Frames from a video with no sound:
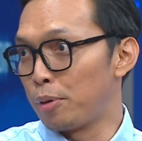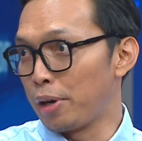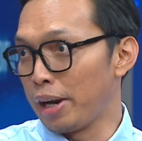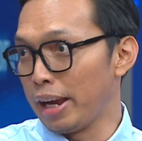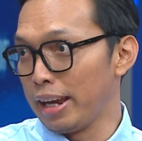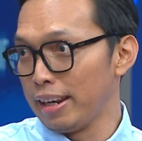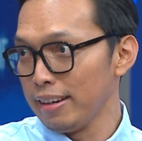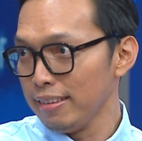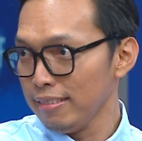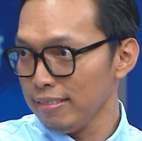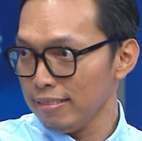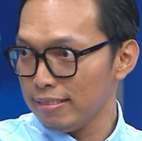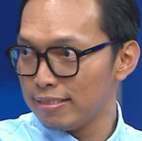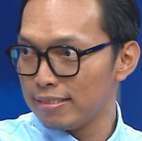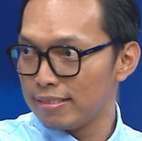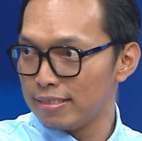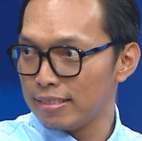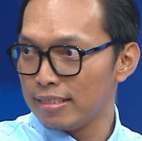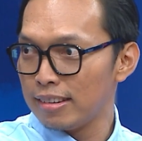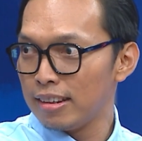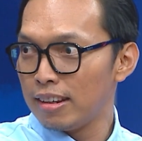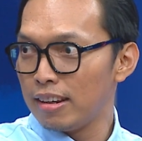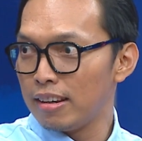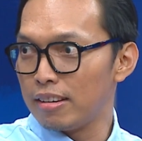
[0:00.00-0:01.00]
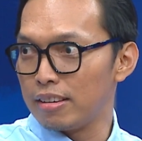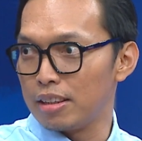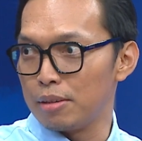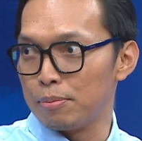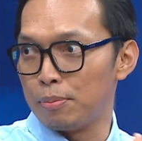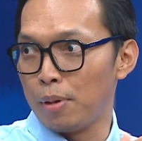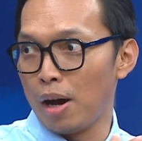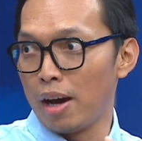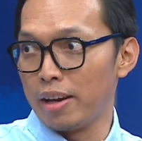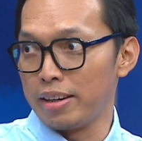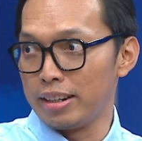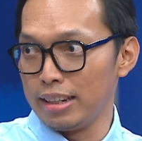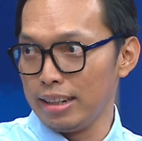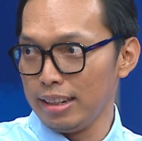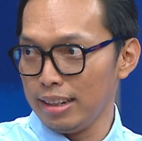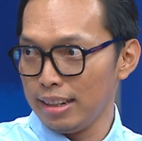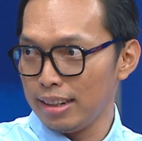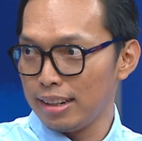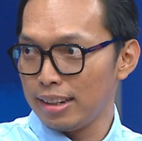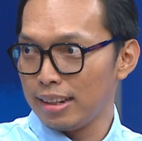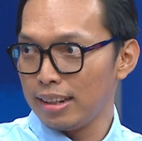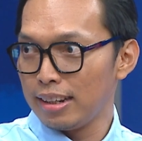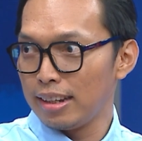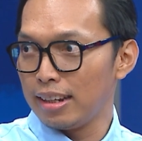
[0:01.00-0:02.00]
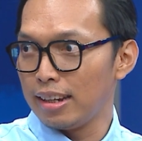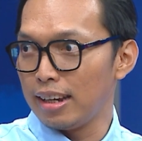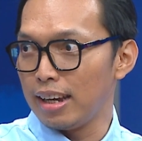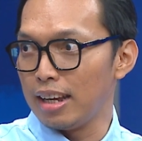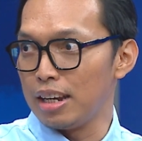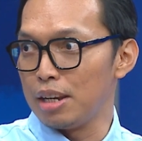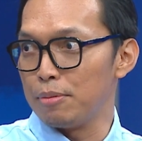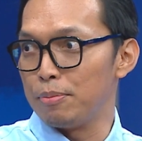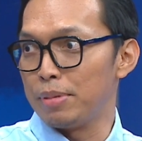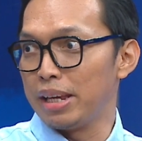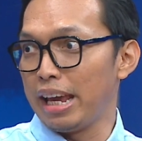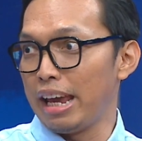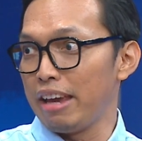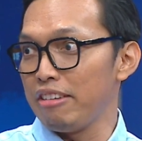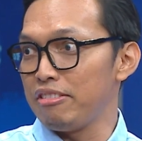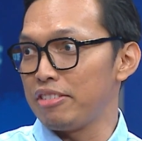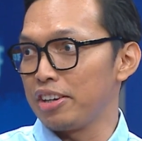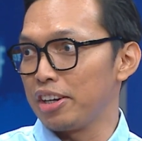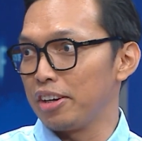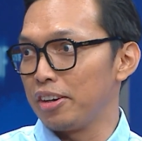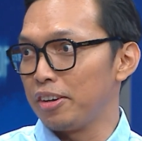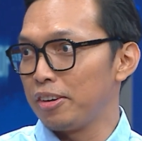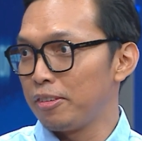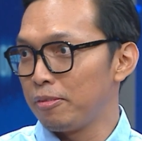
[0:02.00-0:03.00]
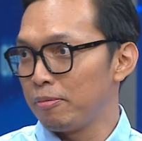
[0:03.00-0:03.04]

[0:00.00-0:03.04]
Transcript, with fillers: brain, okay. the body, and behavior.